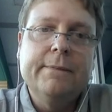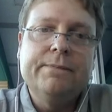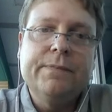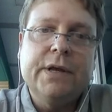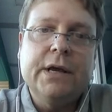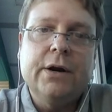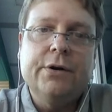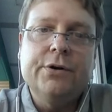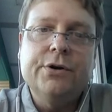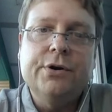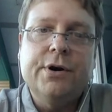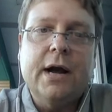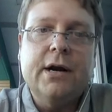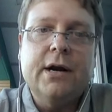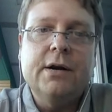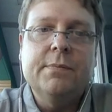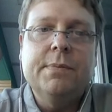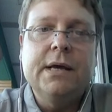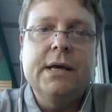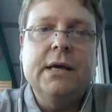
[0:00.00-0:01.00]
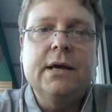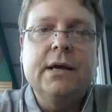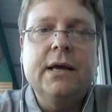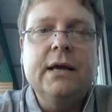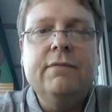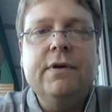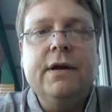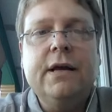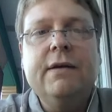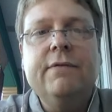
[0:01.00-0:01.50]
you're not going to be
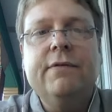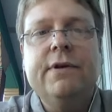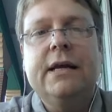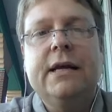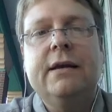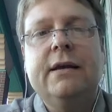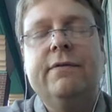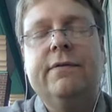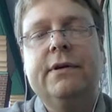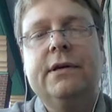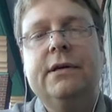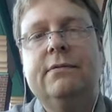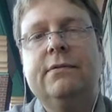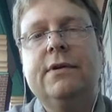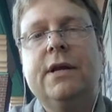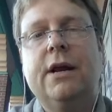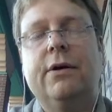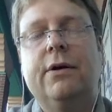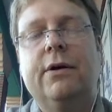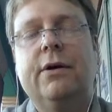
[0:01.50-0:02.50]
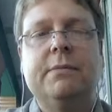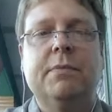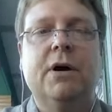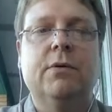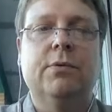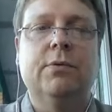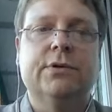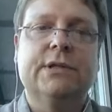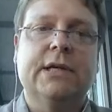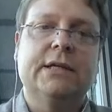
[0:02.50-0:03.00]
even
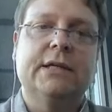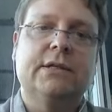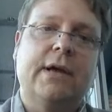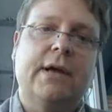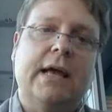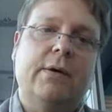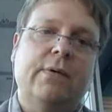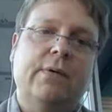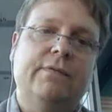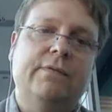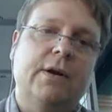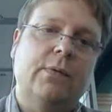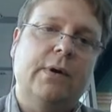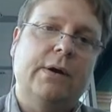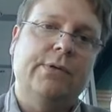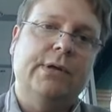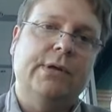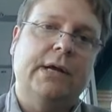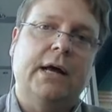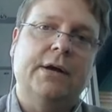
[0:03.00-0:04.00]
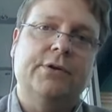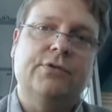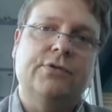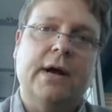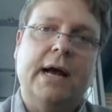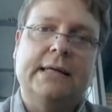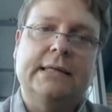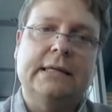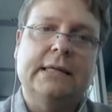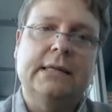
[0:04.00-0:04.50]
T-Mobile says, okay, we've done away with
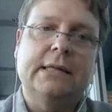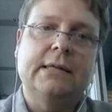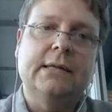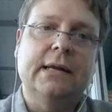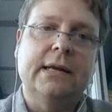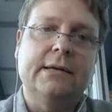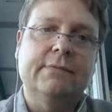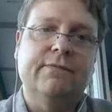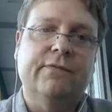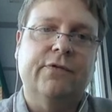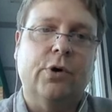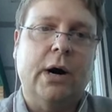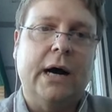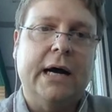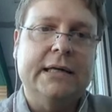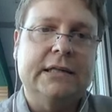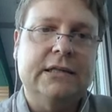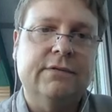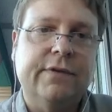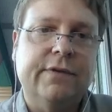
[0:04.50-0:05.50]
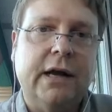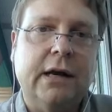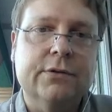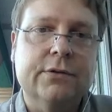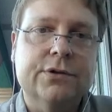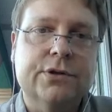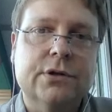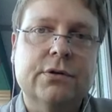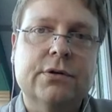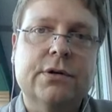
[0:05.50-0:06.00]
contracts, and Verizon
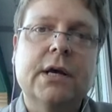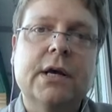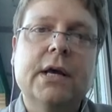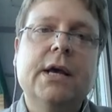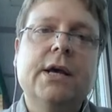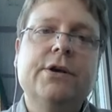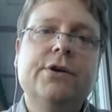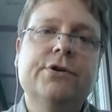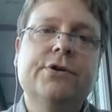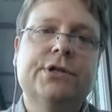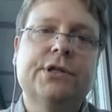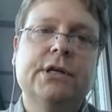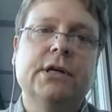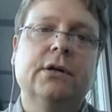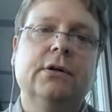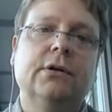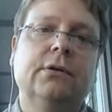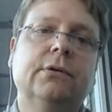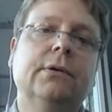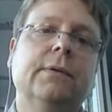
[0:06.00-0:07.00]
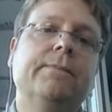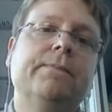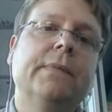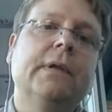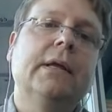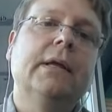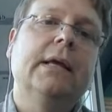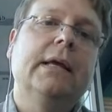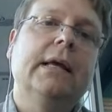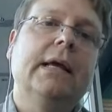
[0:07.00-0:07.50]
follows suit. You still
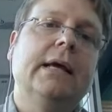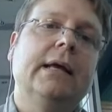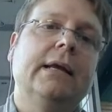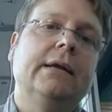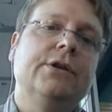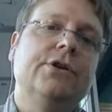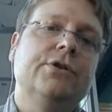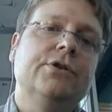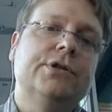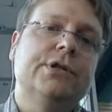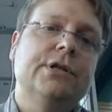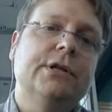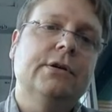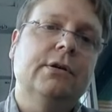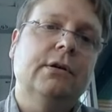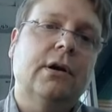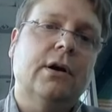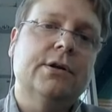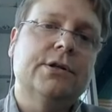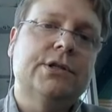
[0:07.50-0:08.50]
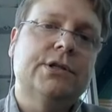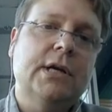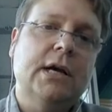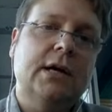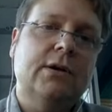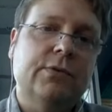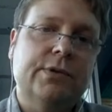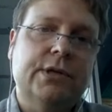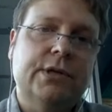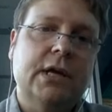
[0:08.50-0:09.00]
are
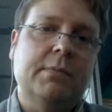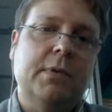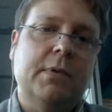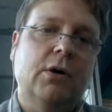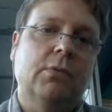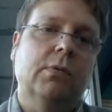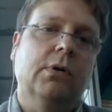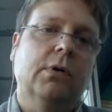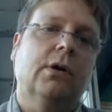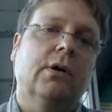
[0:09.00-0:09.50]
stuck with T-Mobile